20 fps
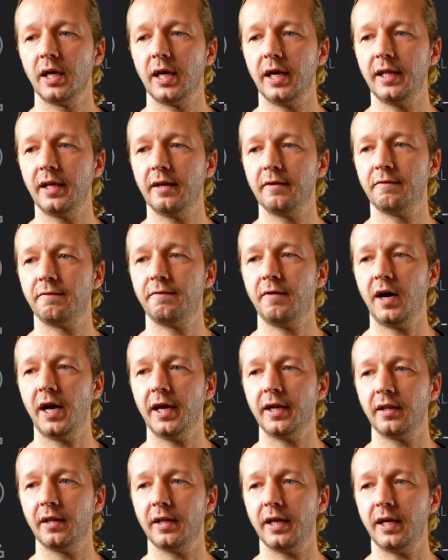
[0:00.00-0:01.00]
And then
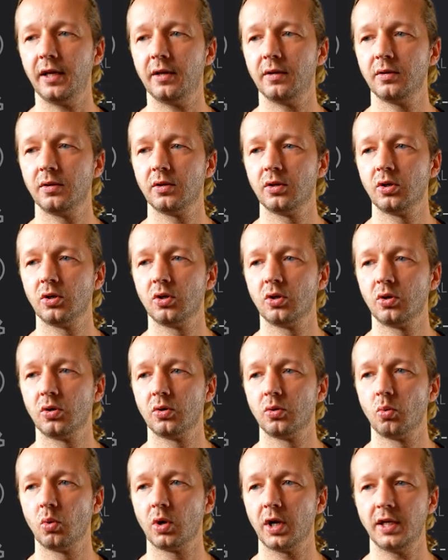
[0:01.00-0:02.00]
finally,
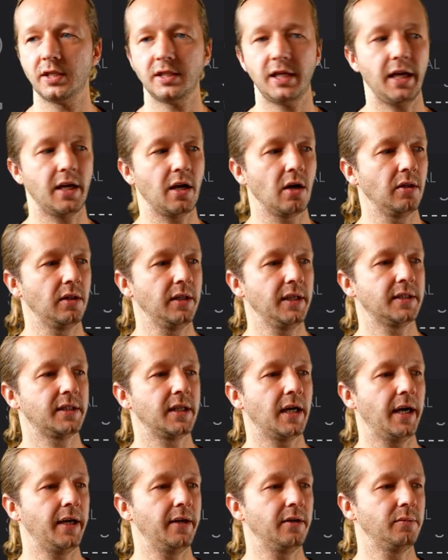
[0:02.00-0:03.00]
we're gonna take our
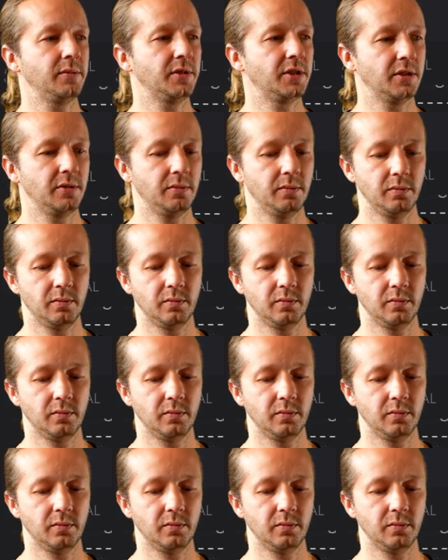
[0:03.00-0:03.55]
list items